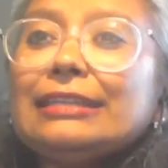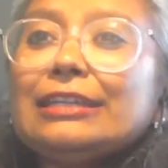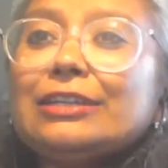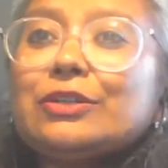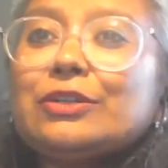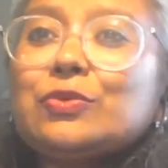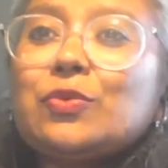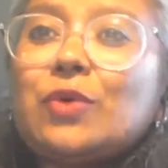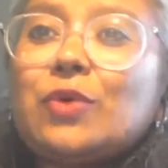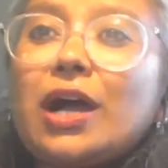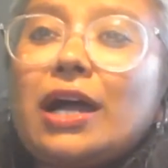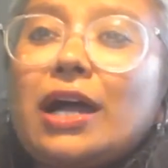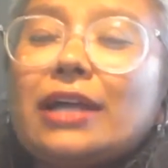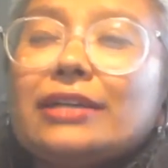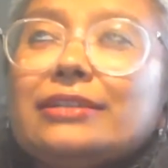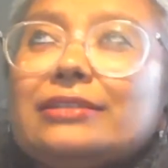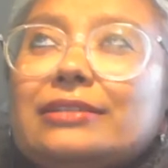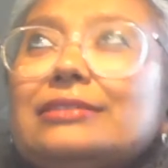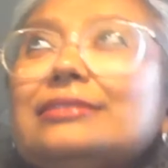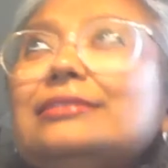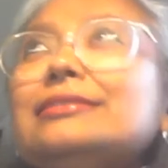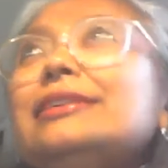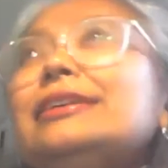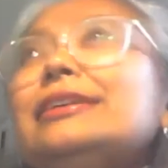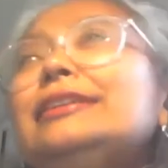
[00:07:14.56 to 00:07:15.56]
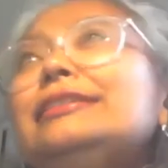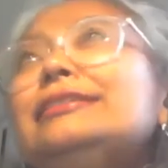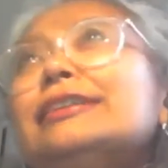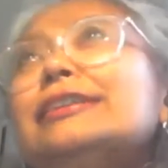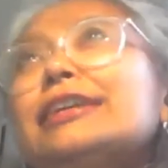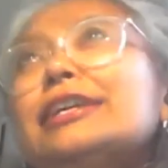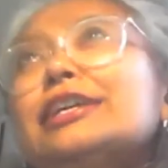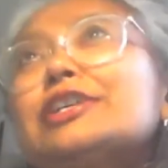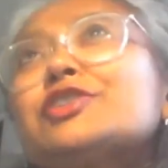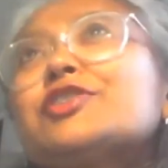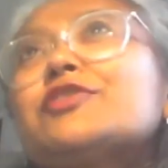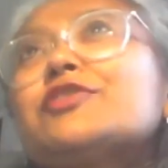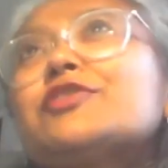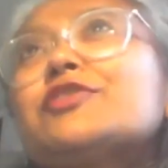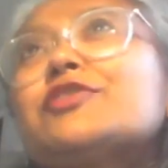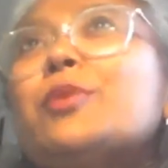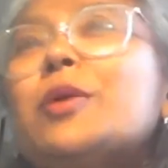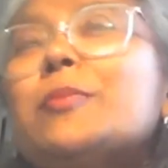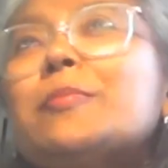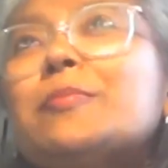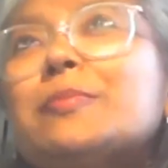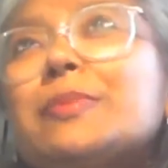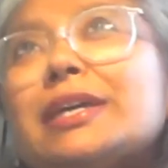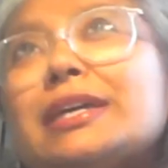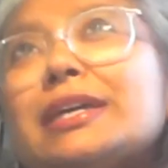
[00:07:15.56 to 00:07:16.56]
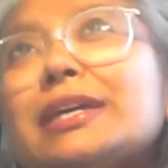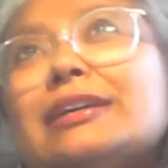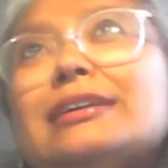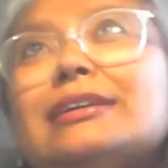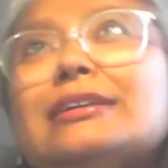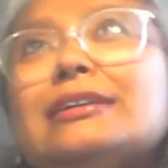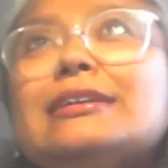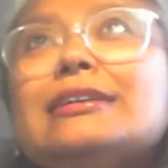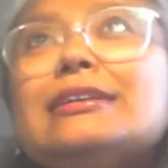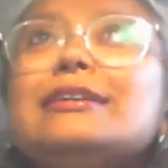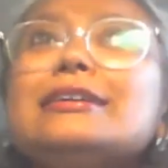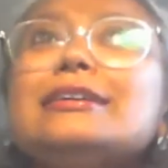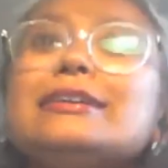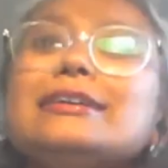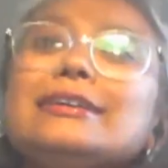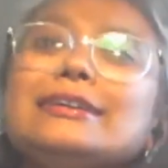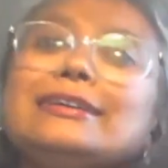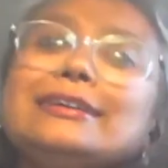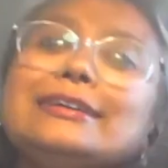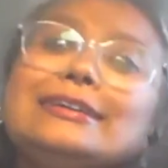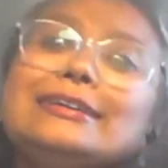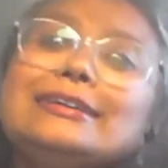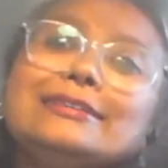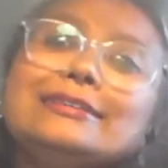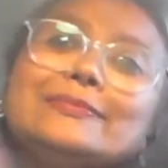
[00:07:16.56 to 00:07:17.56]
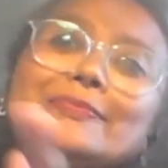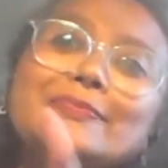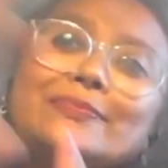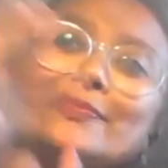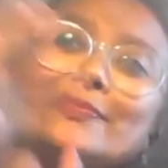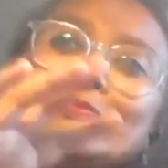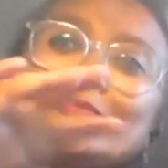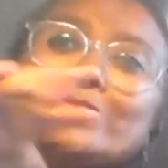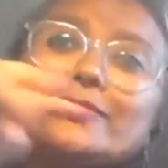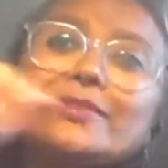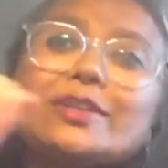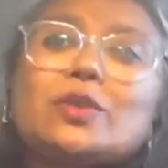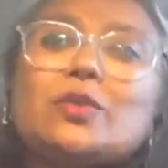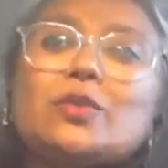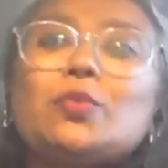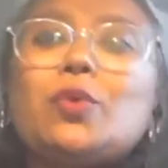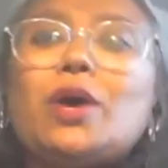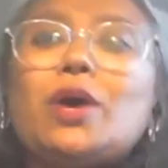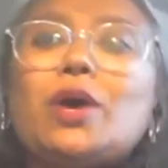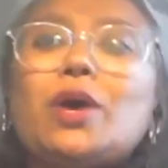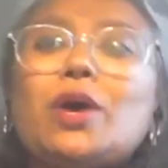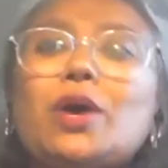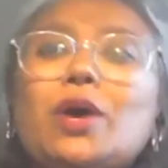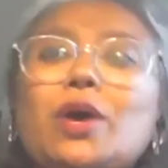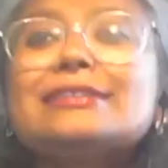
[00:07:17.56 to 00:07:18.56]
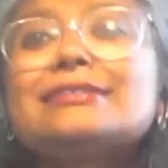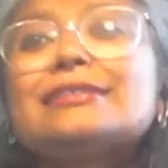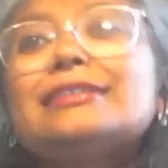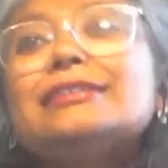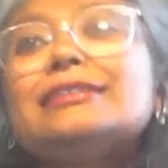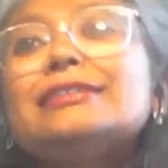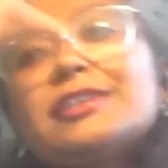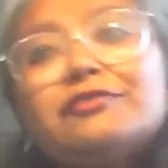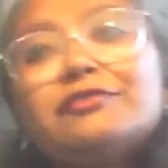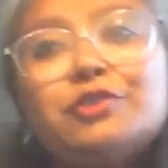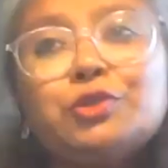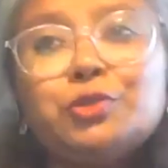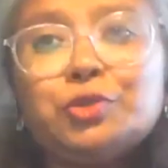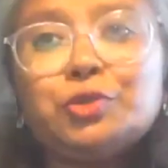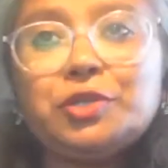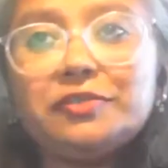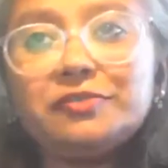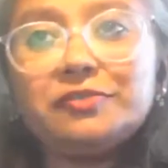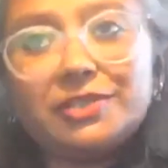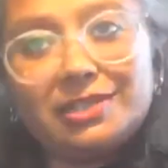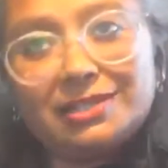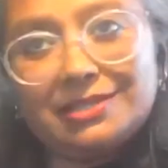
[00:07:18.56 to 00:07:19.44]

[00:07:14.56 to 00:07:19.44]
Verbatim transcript: think in the case of Bombay, one is the discursive